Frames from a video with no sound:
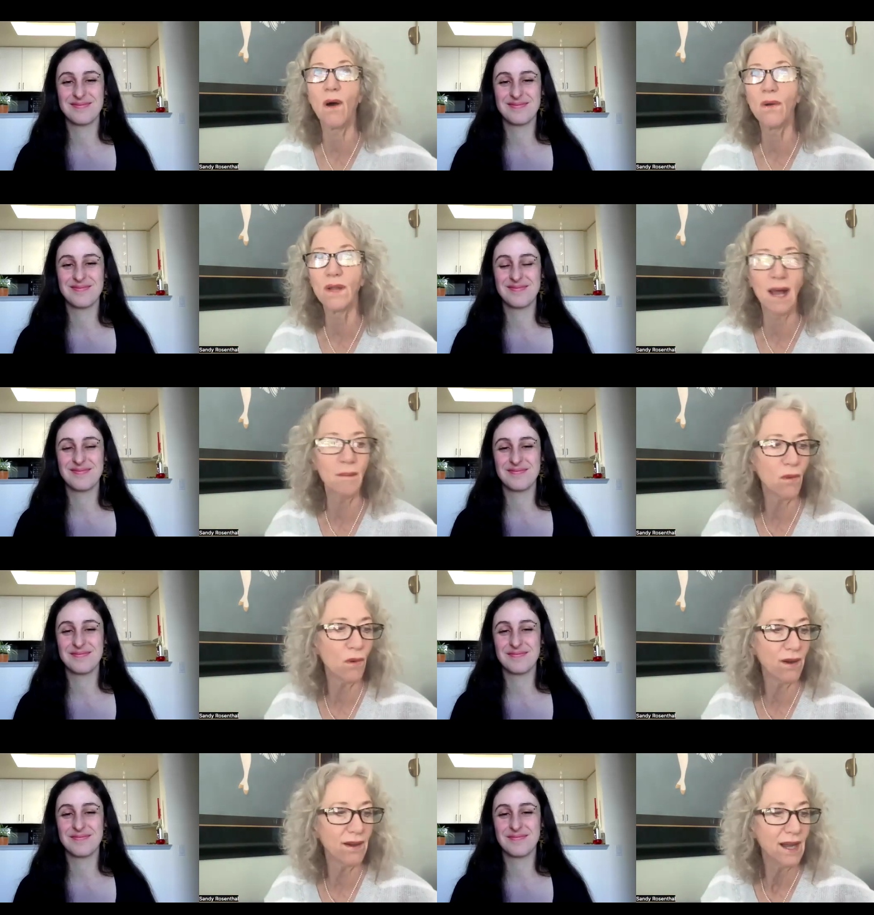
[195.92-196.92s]
Speaker 1: a whole lot
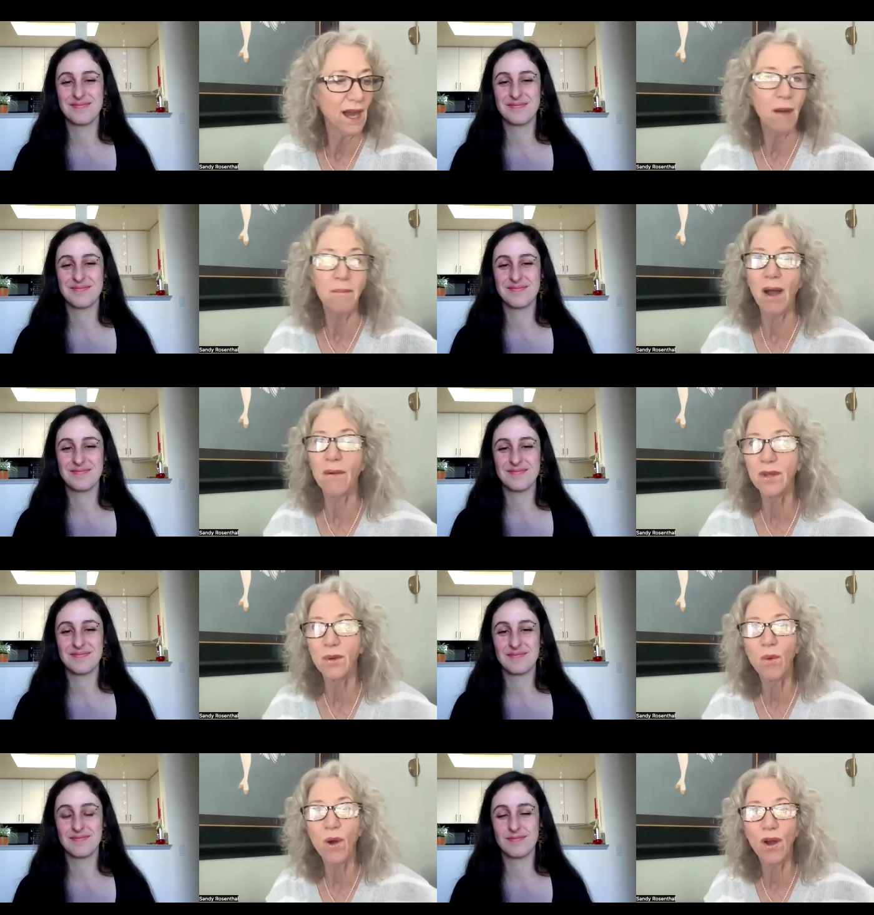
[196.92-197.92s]
more about your
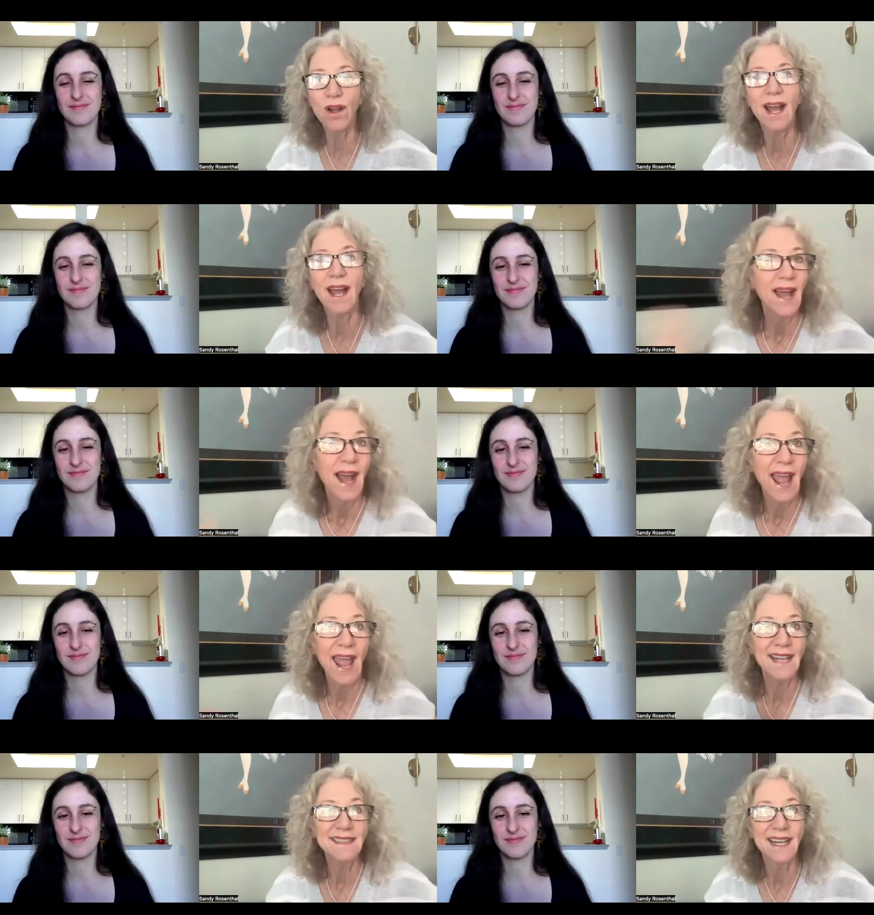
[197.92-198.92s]
work
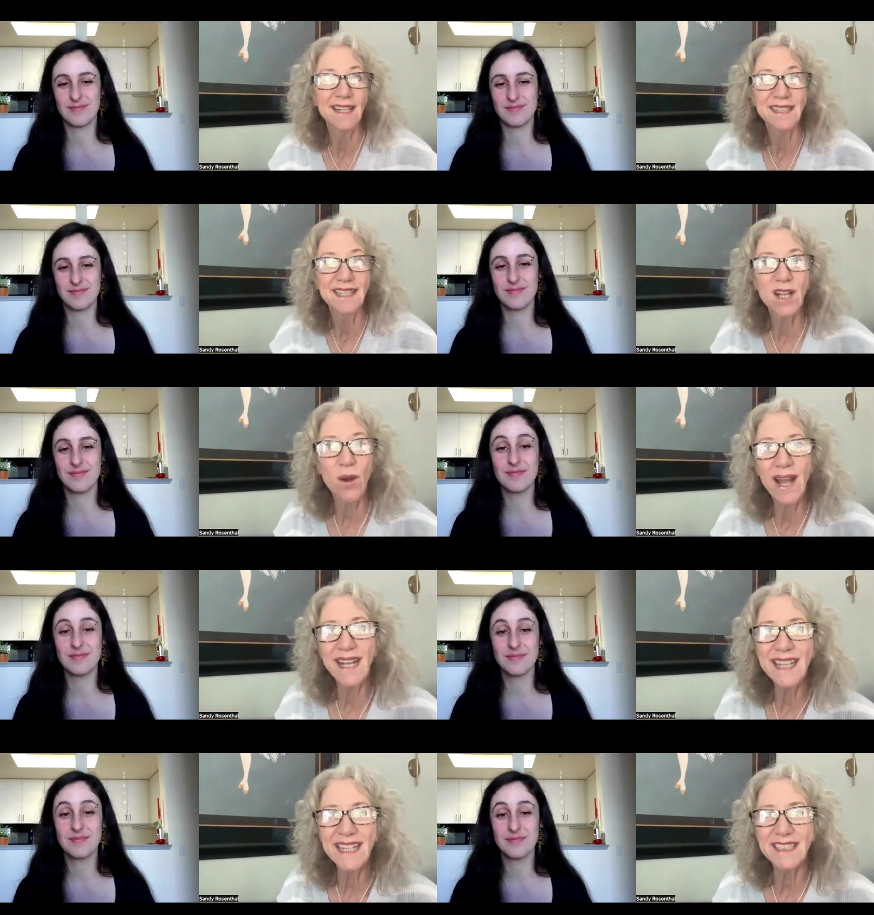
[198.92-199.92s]
and uh, let's go ahead
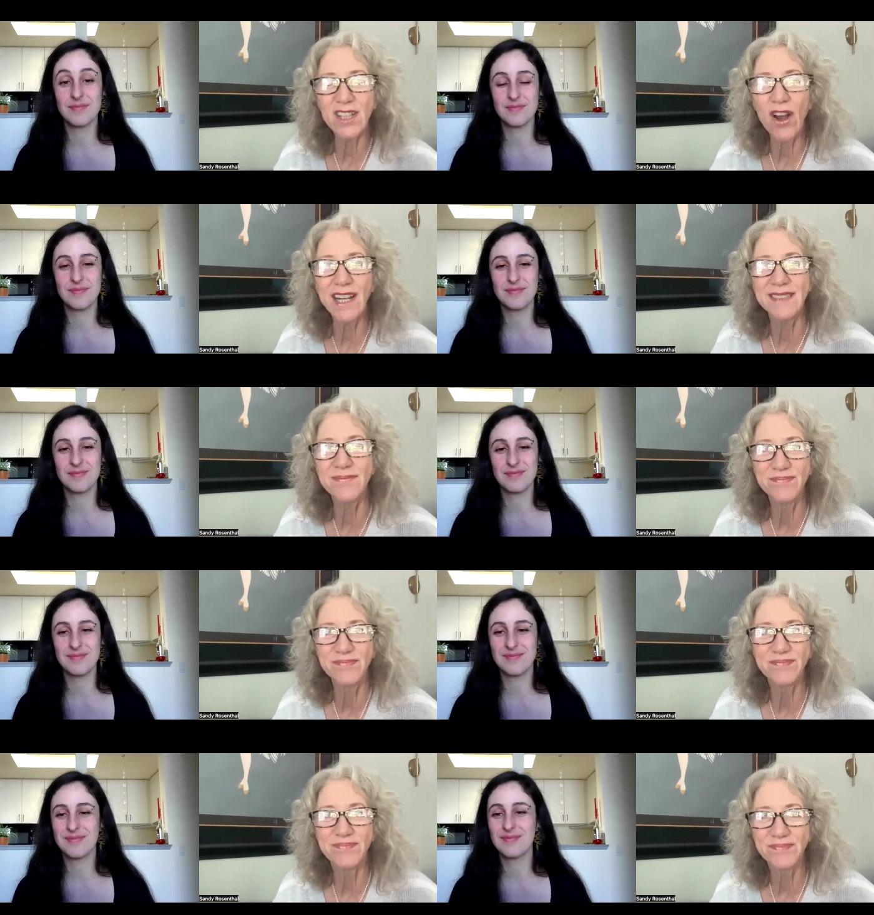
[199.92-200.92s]
and get started.
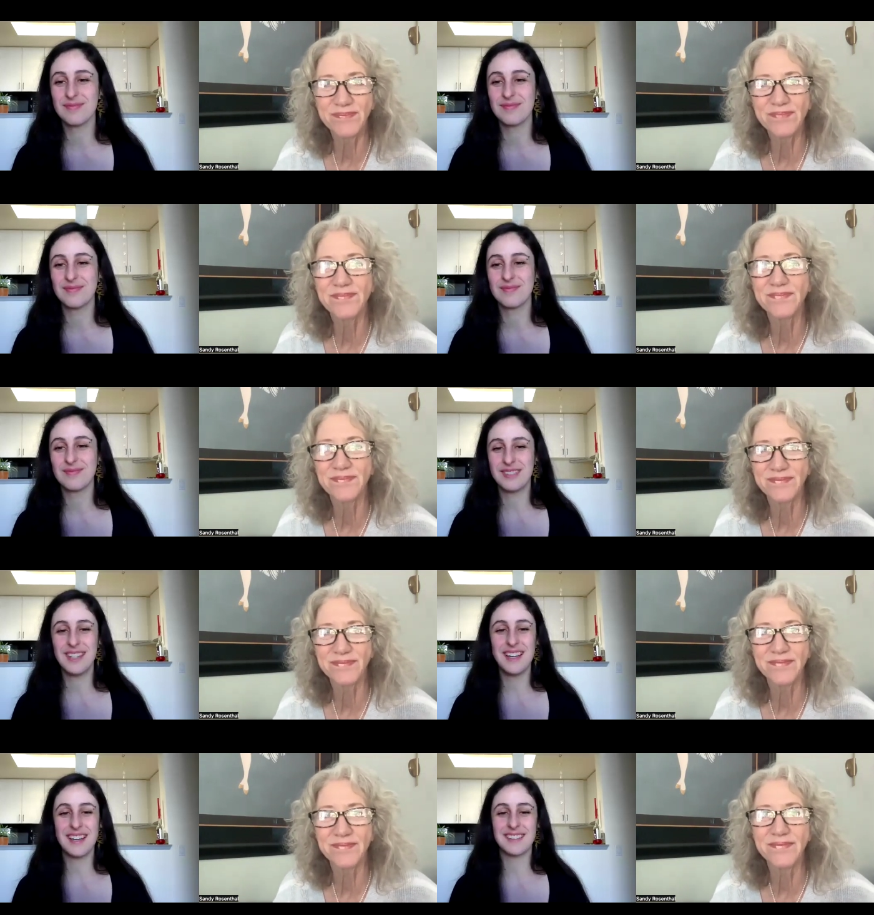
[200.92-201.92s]

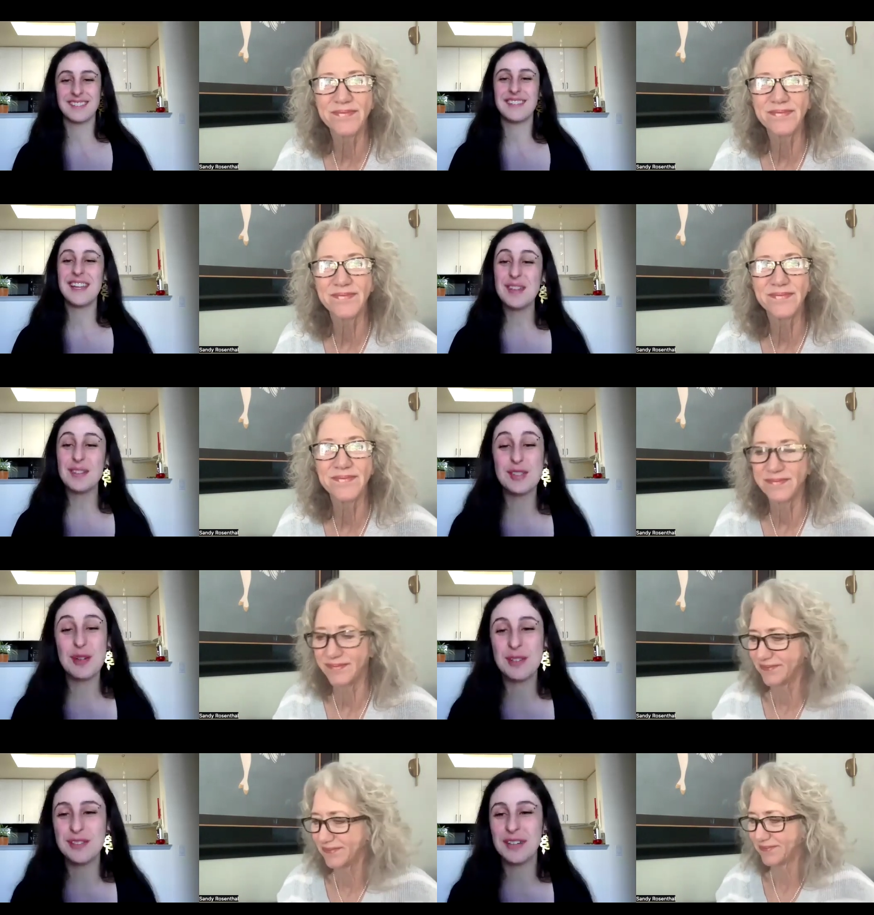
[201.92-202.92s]
Speaker 2: Yeah, thank you
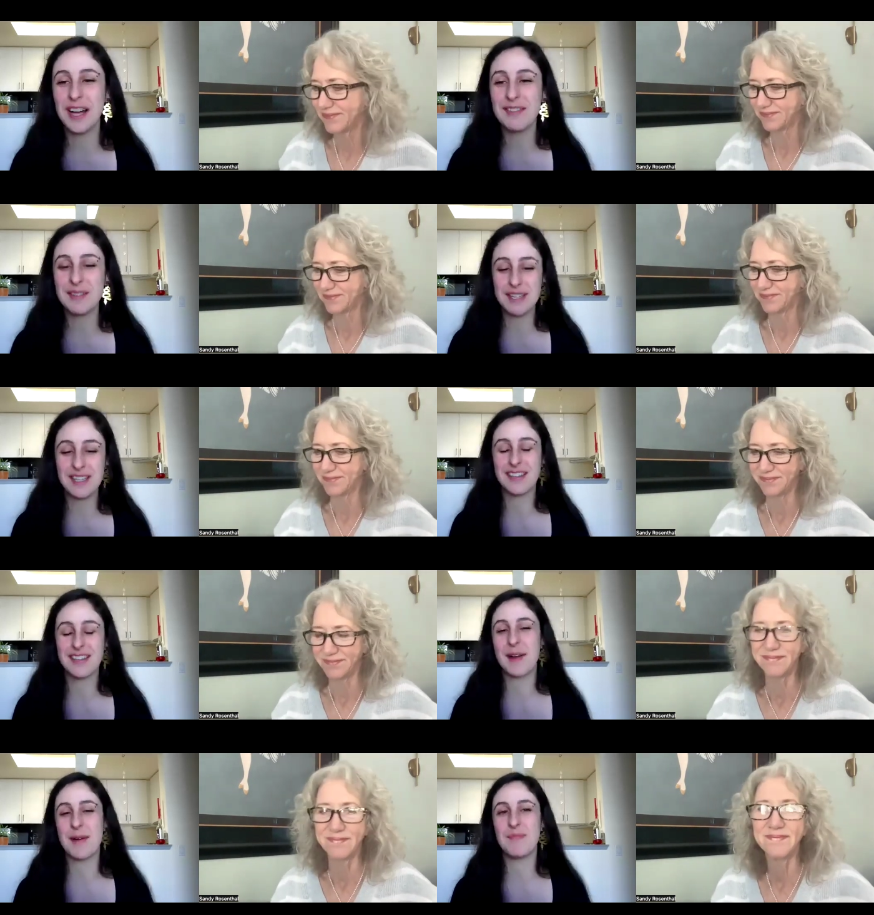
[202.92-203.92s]
so much for having me.
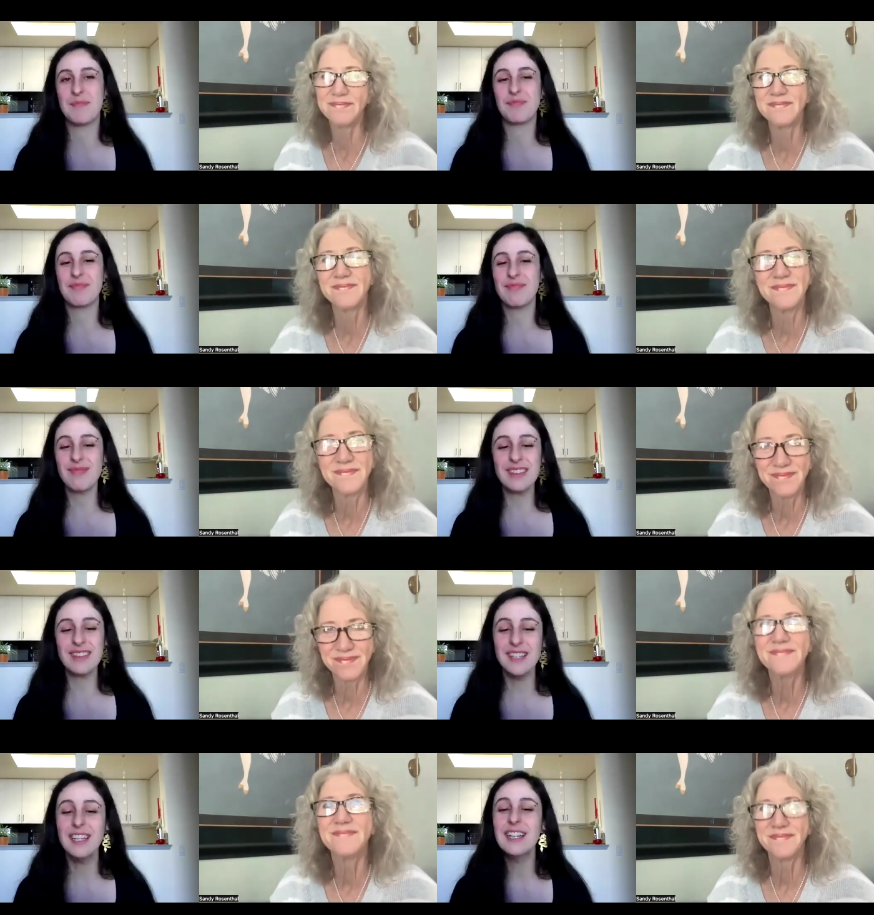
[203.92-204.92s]
Um,
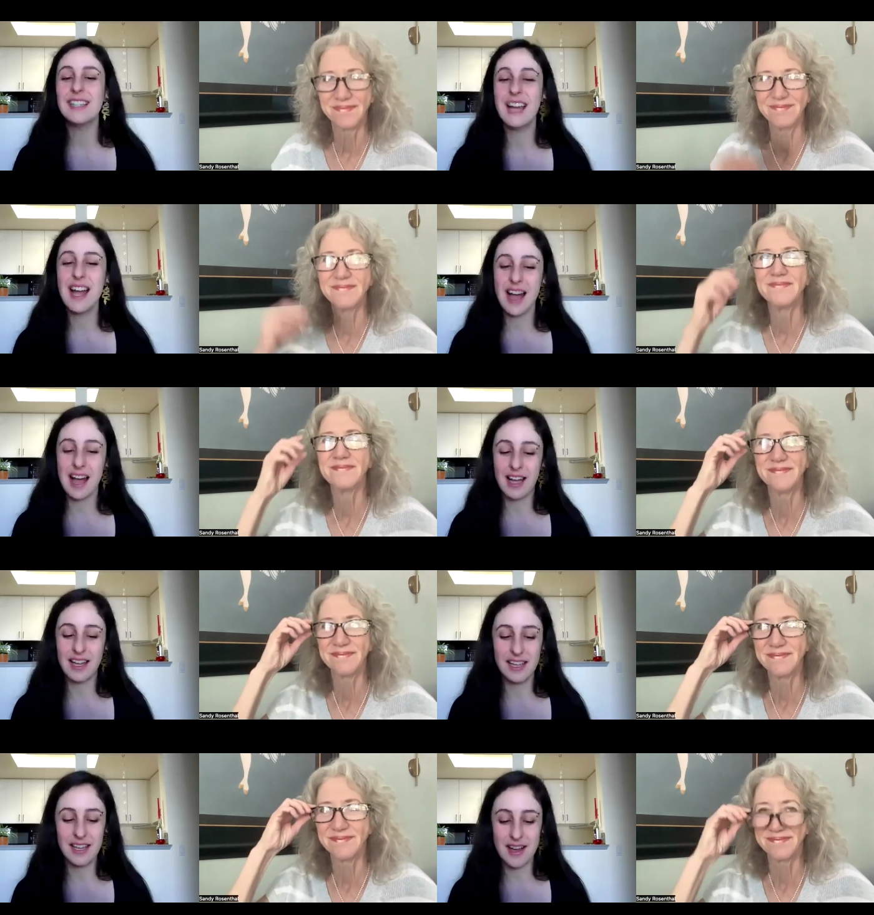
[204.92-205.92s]
yeah,
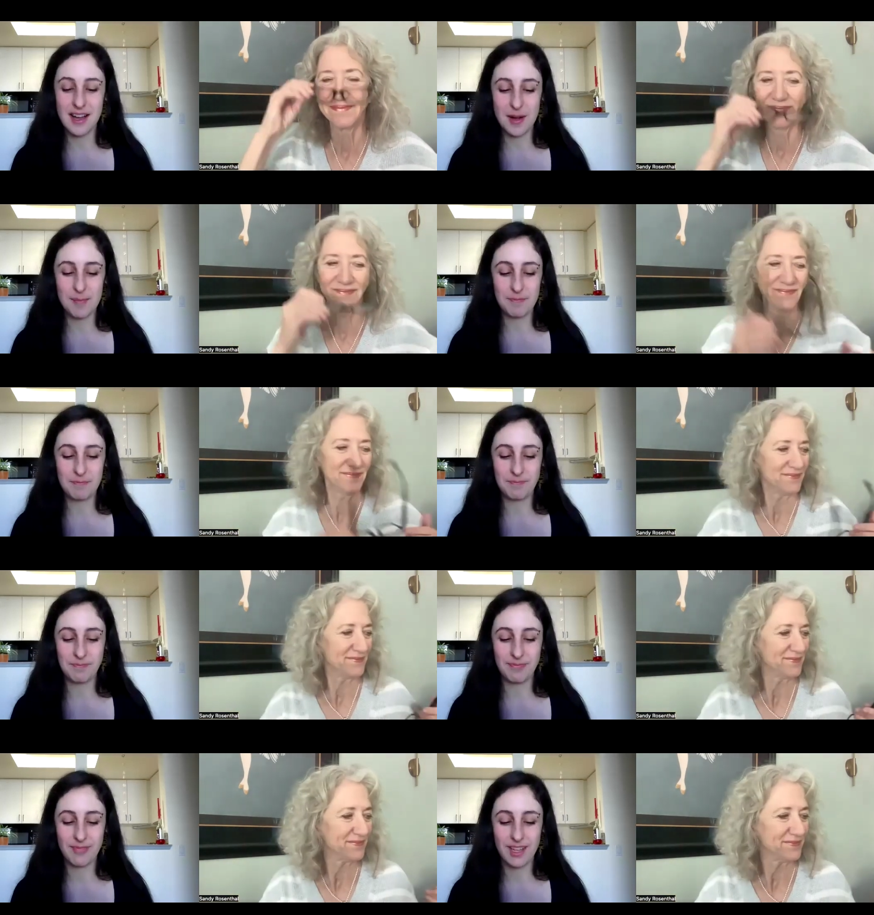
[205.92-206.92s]
I um,